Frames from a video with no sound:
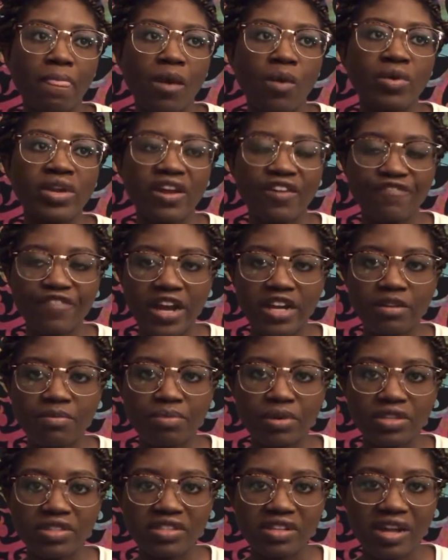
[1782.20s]
when I find a
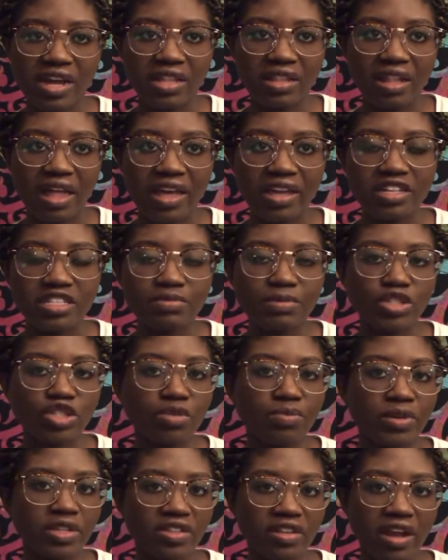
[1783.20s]
book that I like,
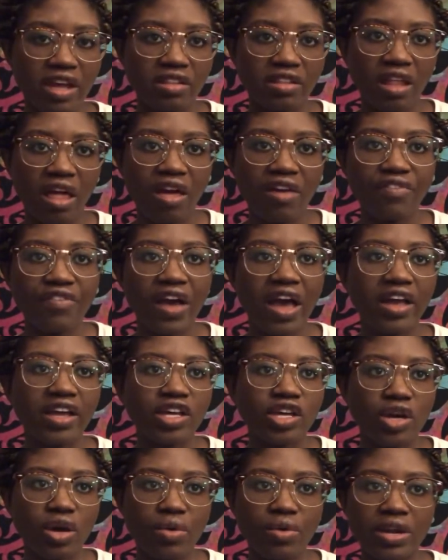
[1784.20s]
especially a book that I love, I
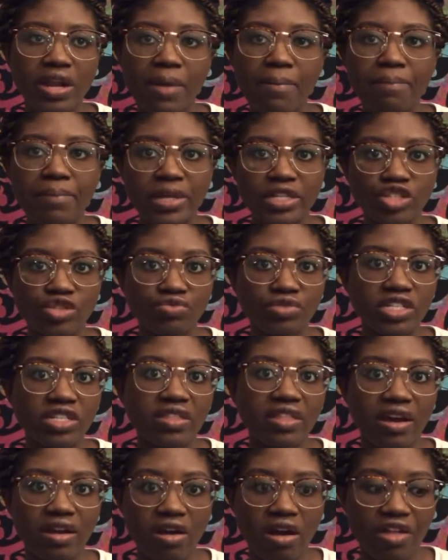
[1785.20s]
go and I binge
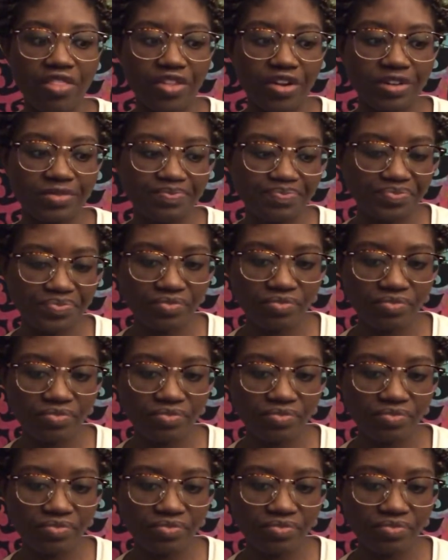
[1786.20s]
read that author.